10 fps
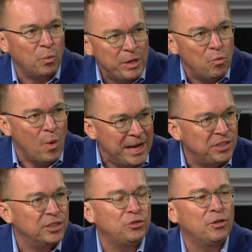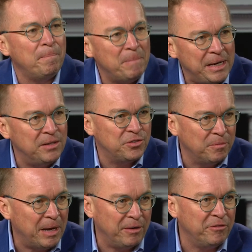We waste a tremendous
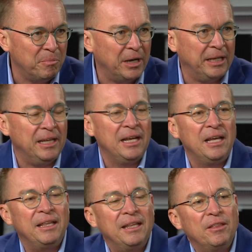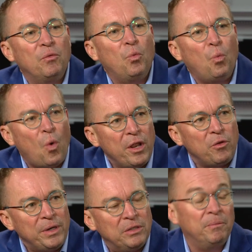amount of money. One of
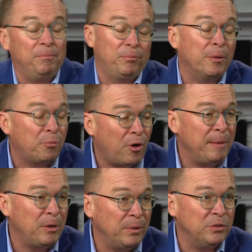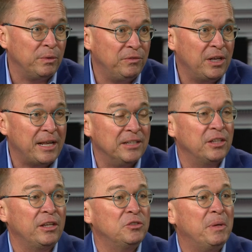the primary reason we've done that is
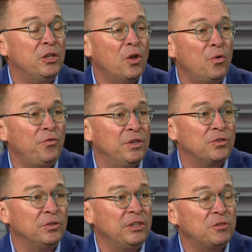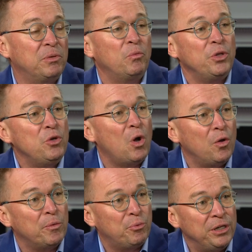that there's been no fiscal discipline. When you
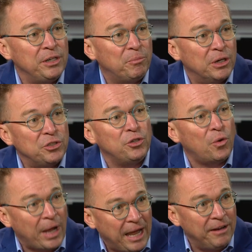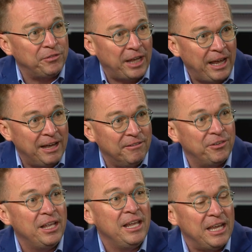own the printing press, you don't have to have
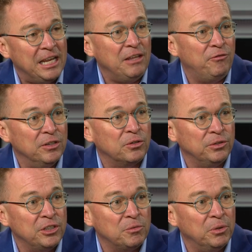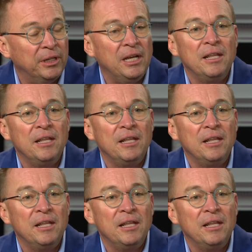any fiscal discipline.